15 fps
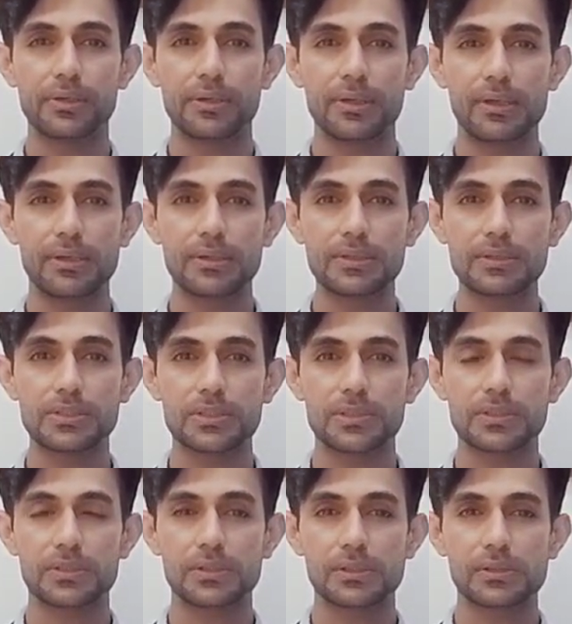And
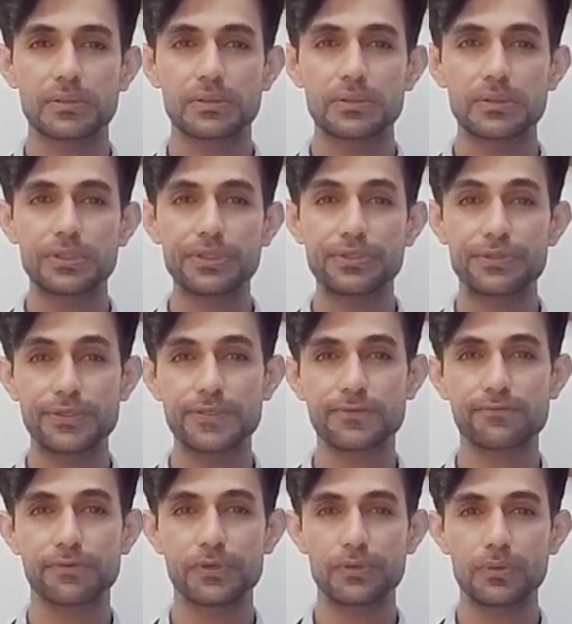in
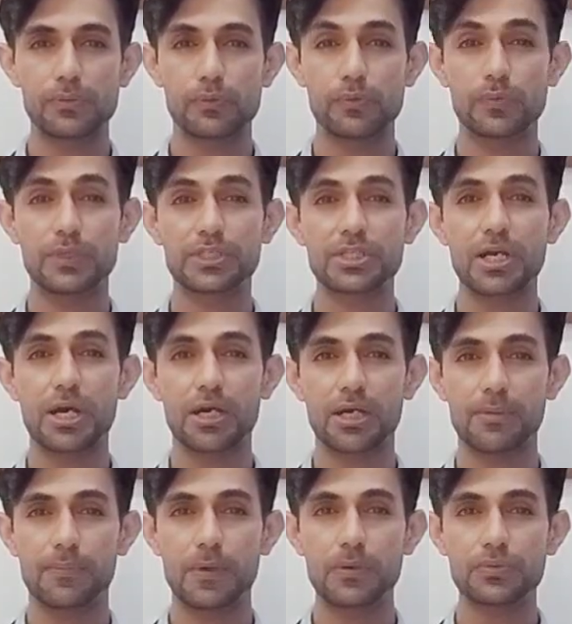this video, we will talk
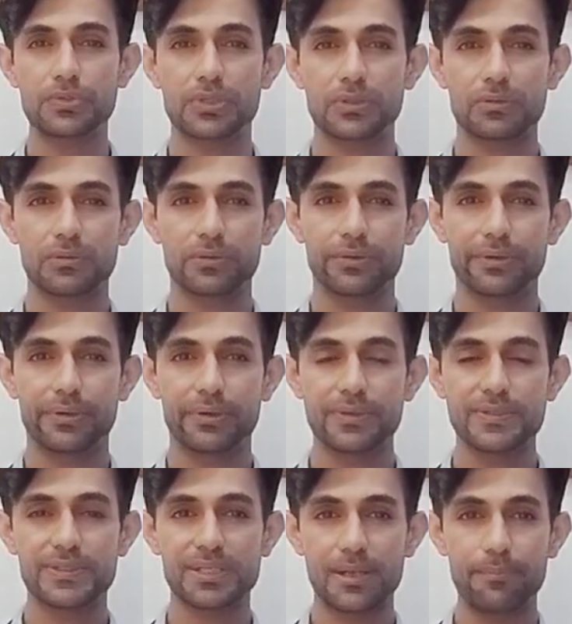about
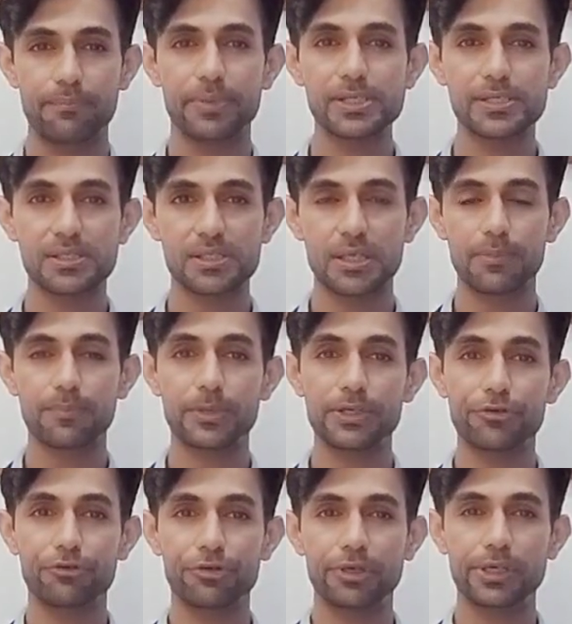step by step
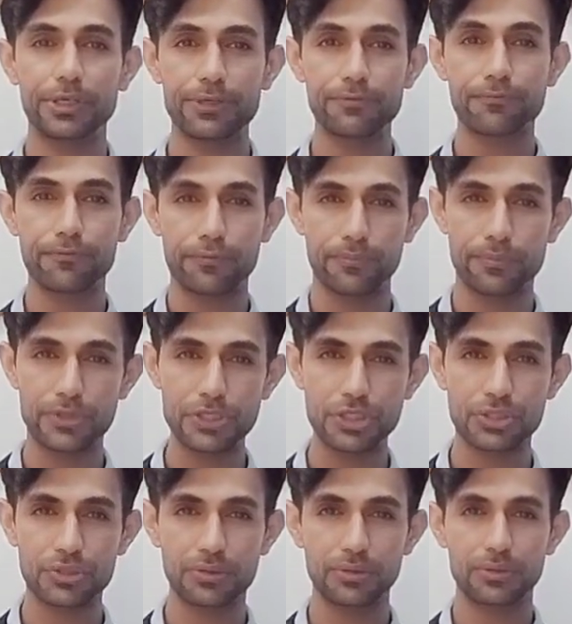on real
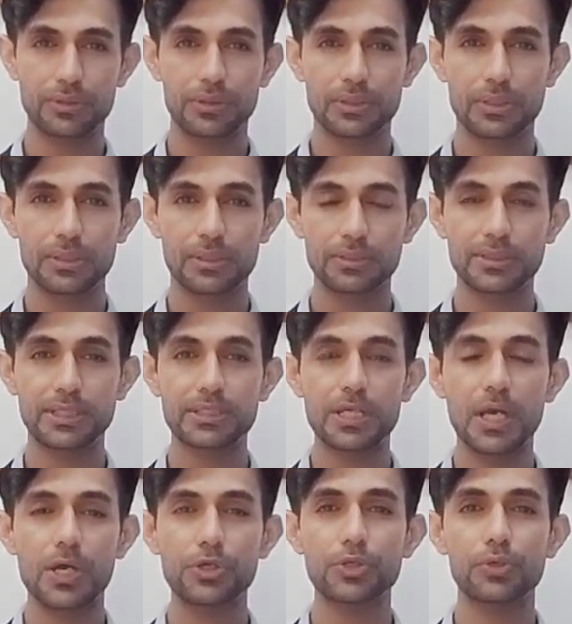information that
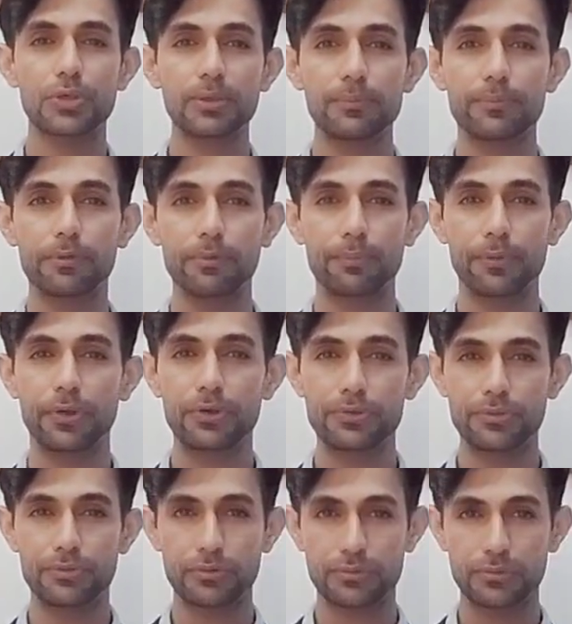how you can prepare
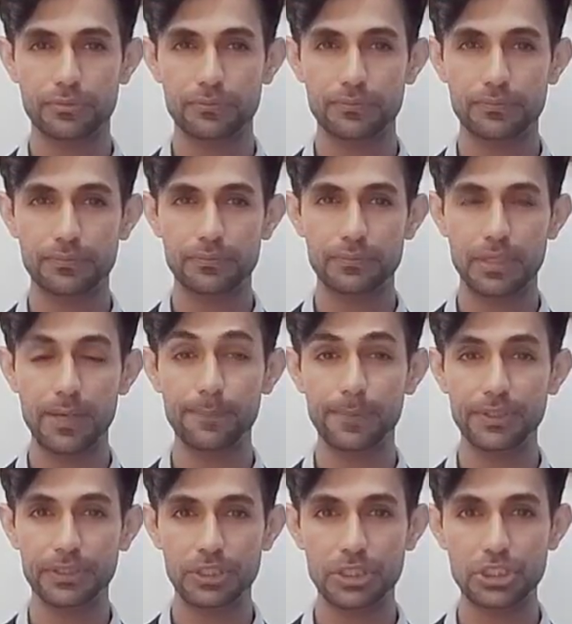your
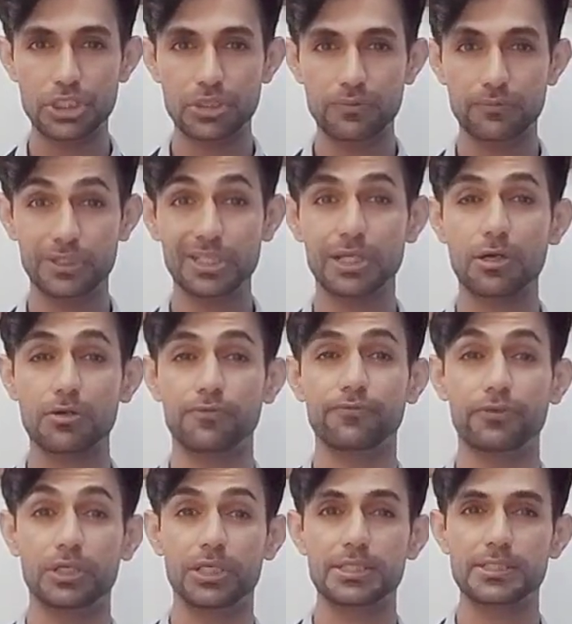application with the
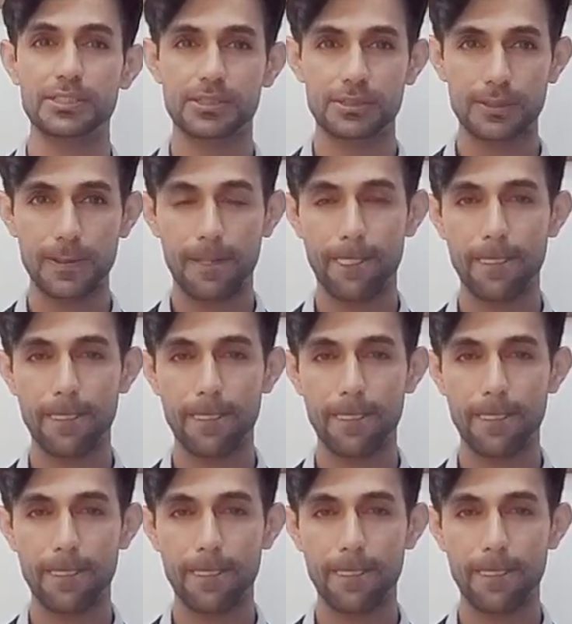confidence.